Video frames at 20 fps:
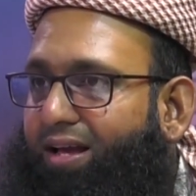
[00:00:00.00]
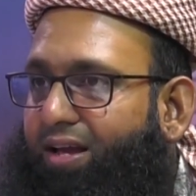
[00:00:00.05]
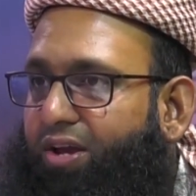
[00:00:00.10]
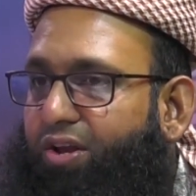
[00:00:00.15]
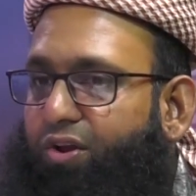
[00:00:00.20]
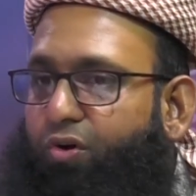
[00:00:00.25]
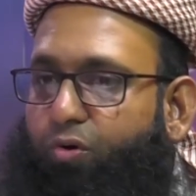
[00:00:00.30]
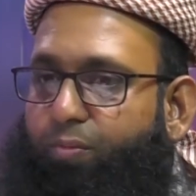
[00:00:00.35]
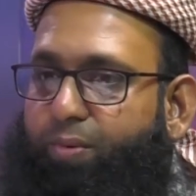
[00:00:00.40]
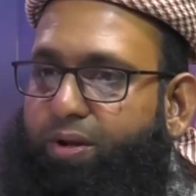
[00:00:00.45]

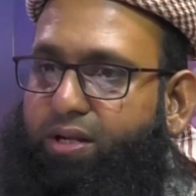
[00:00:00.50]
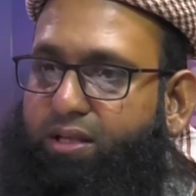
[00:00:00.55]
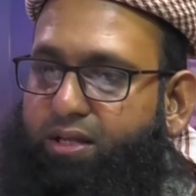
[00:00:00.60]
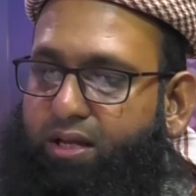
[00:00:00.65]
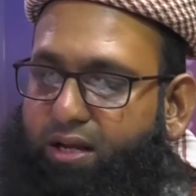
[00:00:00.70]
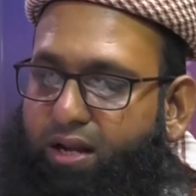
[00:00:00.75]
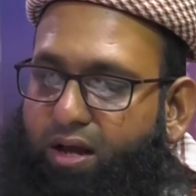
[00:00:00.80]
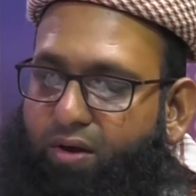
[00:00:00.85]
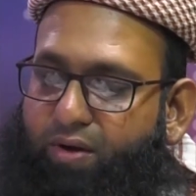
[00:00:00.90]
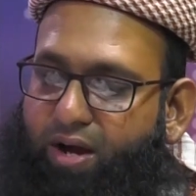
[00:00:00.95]
You know, Umar
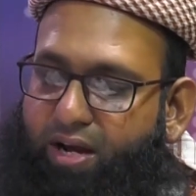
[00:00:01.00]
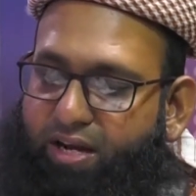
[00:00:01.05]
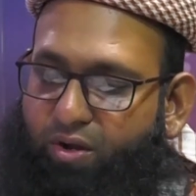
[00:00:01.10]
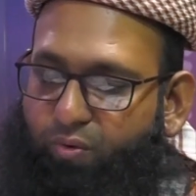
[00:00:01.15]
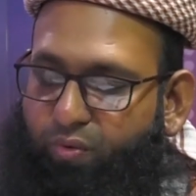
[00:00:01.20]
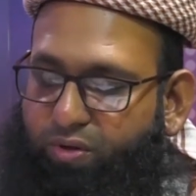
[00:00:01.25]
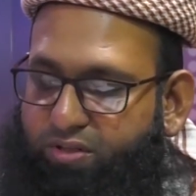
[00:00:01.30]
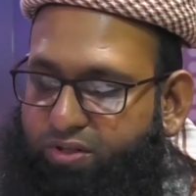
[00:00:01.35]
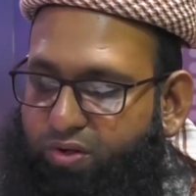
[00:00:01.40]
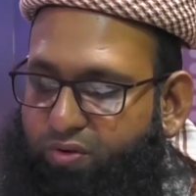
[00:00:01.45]
radiallahu anhu
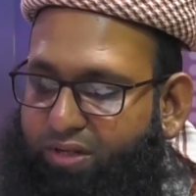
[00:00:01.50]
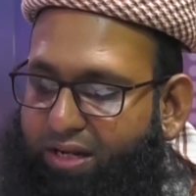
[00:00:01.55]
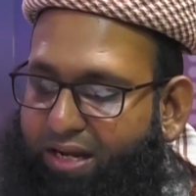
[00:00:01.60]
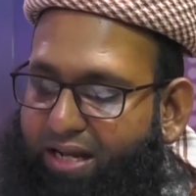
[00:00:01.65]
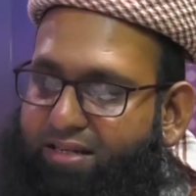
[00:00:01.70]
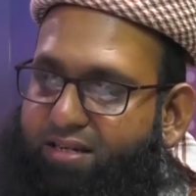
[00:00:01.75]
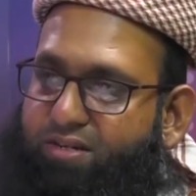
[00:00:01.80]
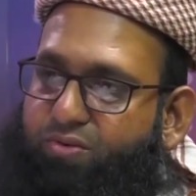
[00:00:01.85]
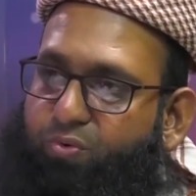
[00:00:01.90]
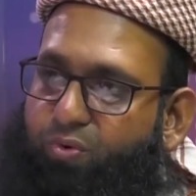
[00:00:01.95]
once wrote a
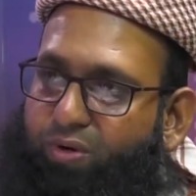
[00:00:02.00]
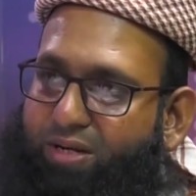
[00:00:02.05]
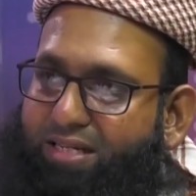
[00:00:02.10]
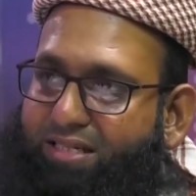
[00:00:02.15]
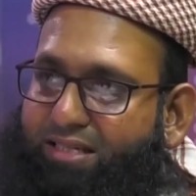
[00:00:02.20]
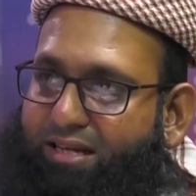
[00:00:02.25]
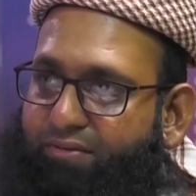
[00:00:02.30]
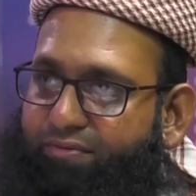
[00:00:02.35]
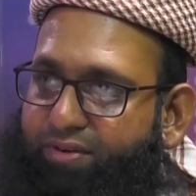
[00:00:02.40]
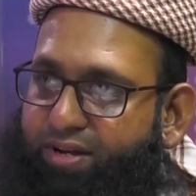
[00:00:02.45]
letter to all
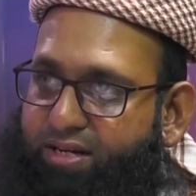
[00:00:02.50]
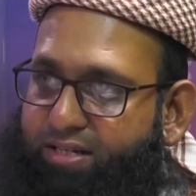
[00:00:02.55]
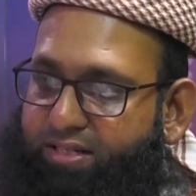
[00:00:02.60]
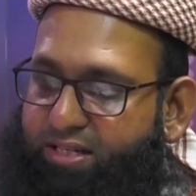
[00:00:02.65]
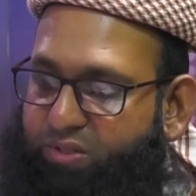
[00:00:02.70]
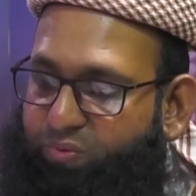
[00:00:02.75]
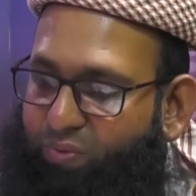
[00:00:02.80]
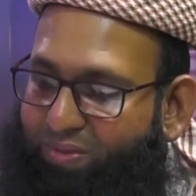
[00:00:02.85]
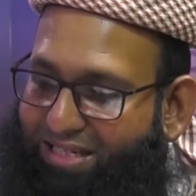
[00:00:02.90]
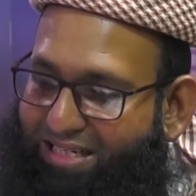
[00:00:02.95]
his governors.
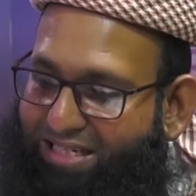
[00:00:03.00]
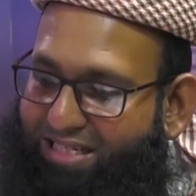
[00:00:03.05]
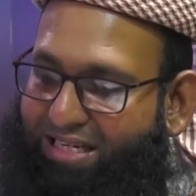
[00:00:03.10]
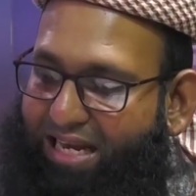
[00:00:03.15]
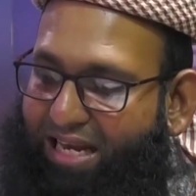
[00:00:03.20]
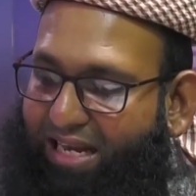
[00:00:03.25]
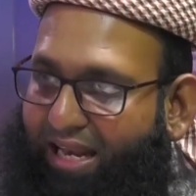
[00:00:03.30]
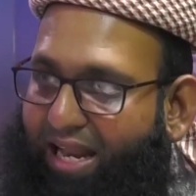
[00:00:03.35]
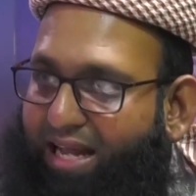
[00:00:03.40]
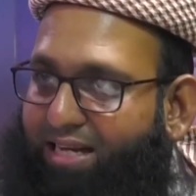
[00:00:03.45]
This was a
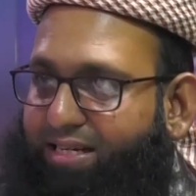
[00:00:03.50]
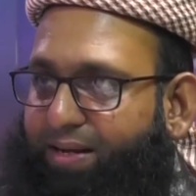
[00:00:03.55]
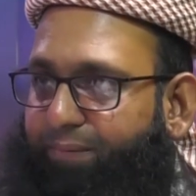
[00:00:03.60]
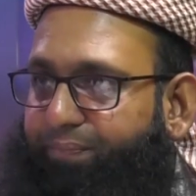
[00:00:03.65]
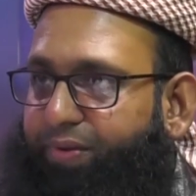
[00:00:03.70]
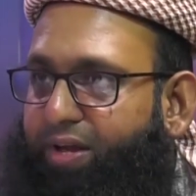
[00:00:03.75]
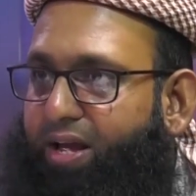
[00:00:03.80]
state letter.